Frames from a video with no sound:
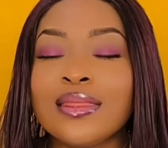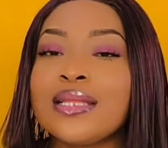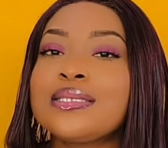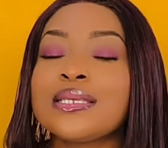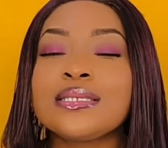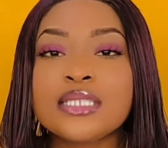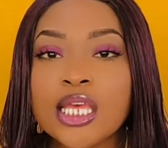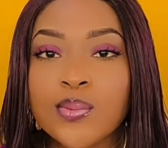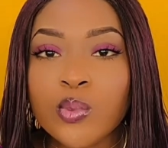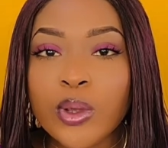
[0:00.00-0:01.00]
That's the
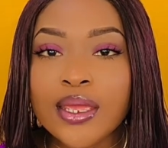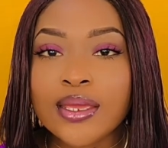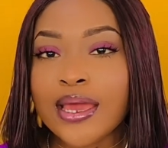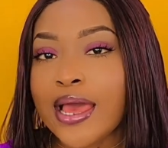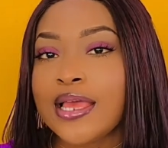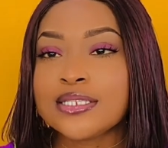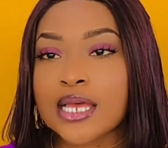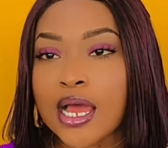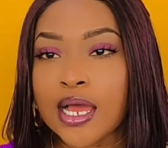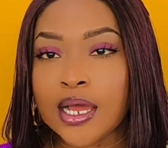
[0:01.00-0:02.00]
same way guys
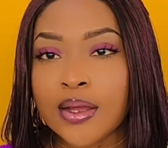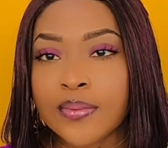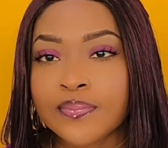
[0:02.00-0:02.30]
are.